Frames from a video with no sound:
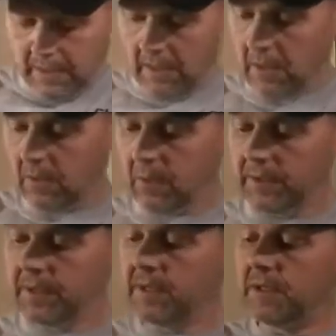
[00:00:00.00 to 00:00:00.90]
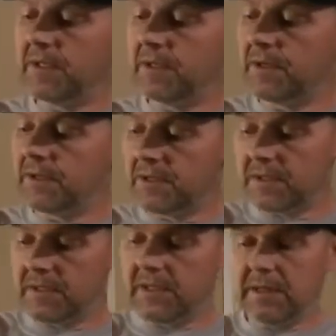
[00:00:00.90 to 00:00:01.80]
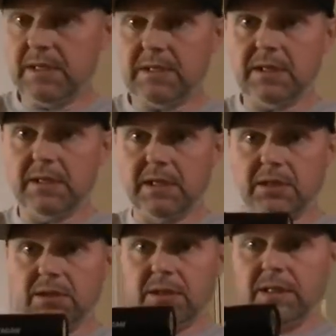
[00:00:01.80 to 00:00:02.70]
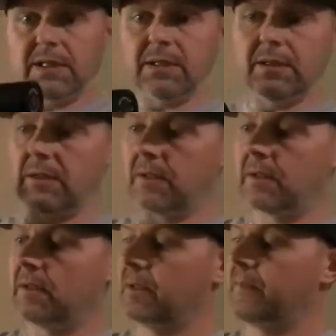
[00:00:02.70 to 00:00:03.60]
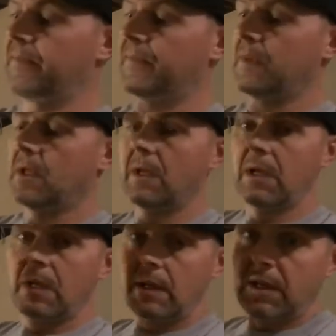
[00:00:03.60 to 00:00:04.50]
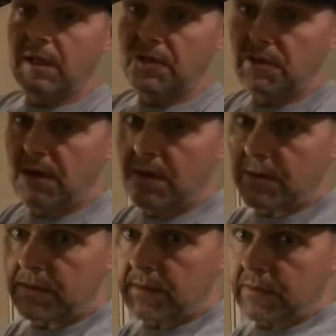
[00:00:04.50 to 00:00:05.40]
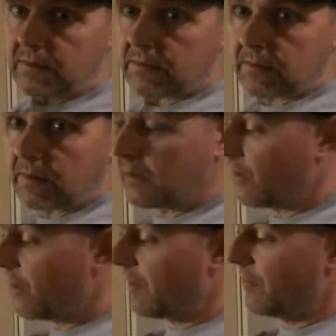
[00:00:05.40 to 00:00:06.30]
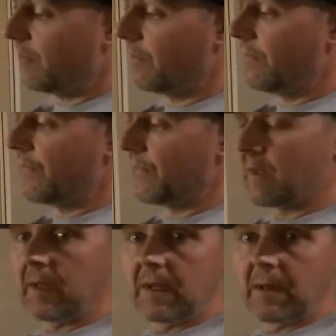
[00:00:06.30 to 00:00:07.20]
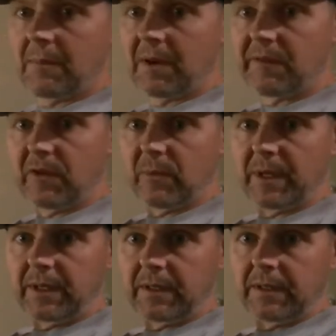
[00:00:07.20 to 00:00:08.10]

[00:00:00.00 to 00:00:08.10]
Oh, and you see this edition here. As you notice, a lot of my filming